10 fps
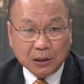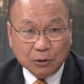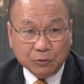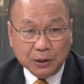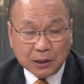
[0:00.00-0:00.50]

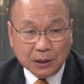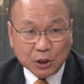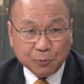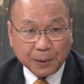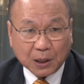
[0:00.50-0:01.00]
The reason
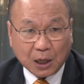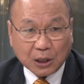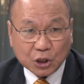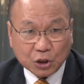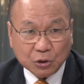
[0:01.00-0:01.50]
is
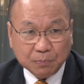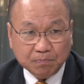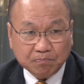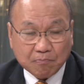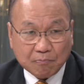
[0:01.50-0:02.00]
because
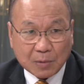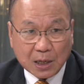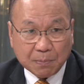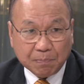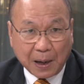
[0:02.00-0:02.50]

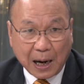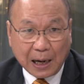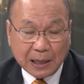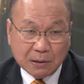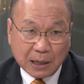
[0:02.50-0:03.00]

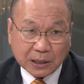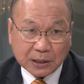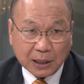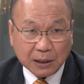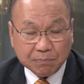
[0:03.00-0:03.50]
by, let's
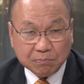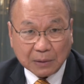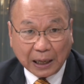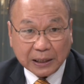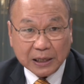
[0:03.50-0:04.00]
say,
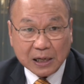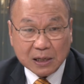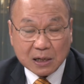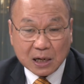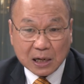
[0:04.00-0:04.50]

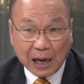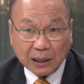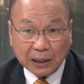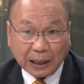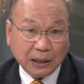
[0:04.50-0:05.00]

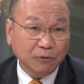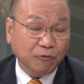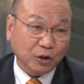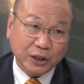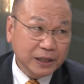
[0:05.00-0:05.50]

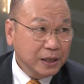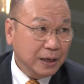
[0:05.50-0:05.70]
1914,